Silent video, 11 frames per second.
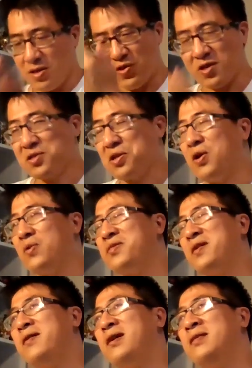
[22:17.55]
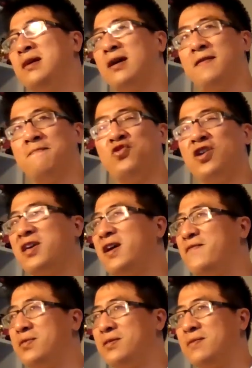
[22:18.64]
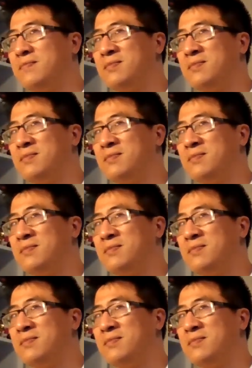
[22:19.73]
Just go there and check everything.